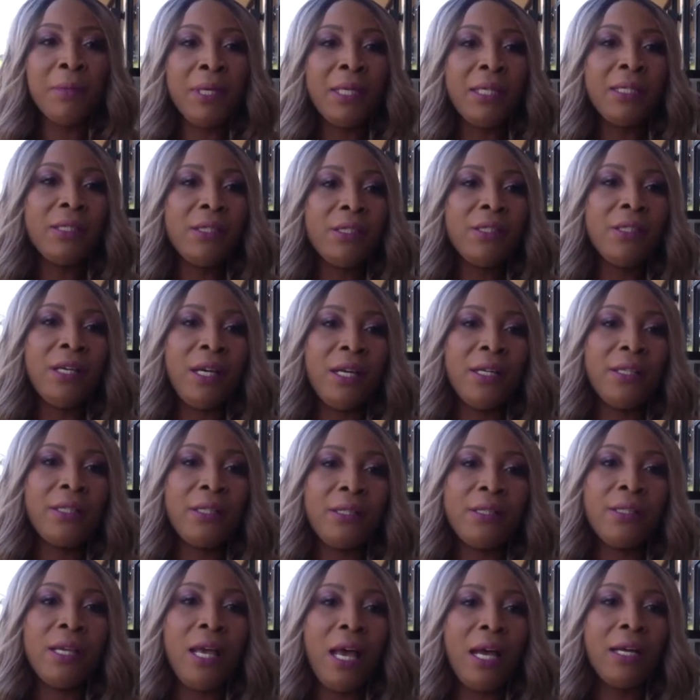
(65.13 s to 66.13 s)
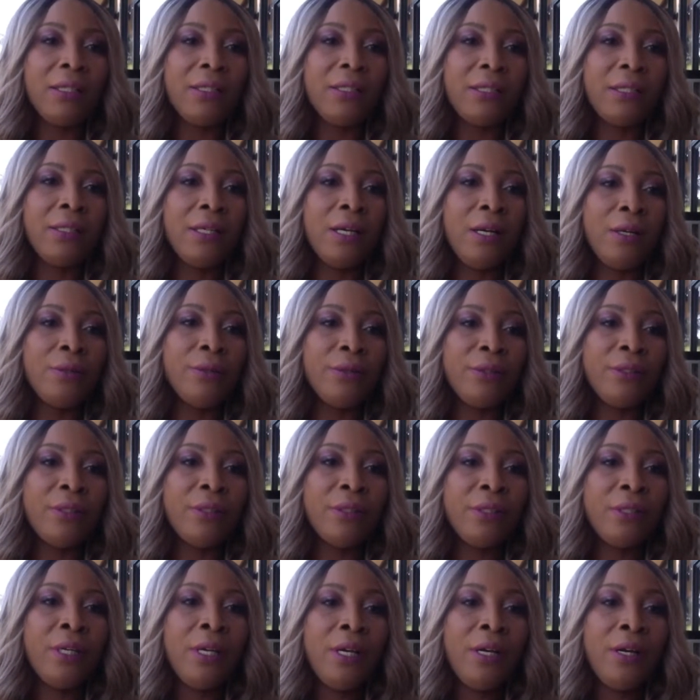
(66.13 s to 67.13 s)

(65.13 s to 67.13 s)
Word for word: My chat is hacking out.